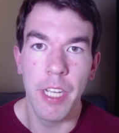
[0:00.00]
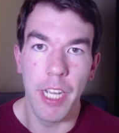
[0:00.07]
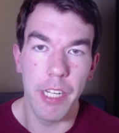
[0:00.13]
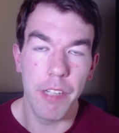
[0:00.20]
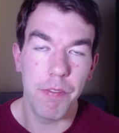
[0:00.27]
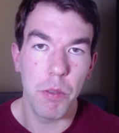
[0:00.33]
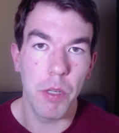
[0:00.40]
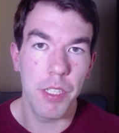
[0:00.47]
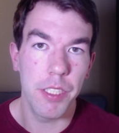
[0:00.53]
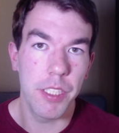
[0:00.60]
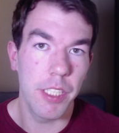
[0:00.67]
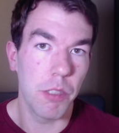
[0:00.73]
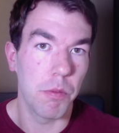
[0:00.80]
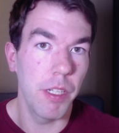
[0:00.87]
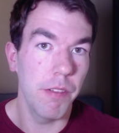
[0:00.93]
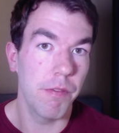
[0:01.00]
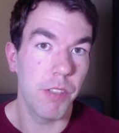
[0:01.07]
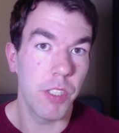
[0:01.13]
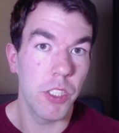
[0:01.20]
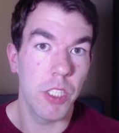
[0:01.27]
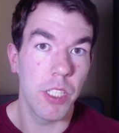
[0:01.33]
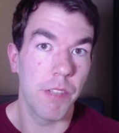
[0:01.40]
And if you want to see the written
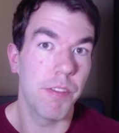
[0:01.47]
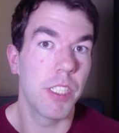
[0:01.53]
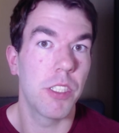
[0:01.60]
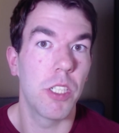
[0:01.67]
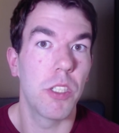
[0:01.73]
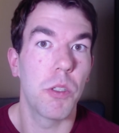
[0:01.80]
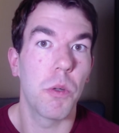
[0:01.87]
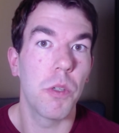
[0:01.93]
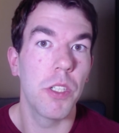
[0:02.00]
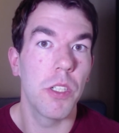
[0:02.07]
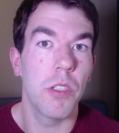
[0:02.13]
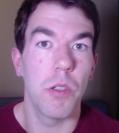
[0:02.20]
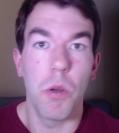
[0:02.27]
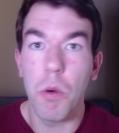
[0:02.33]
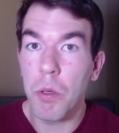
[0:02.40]
version of this tutorial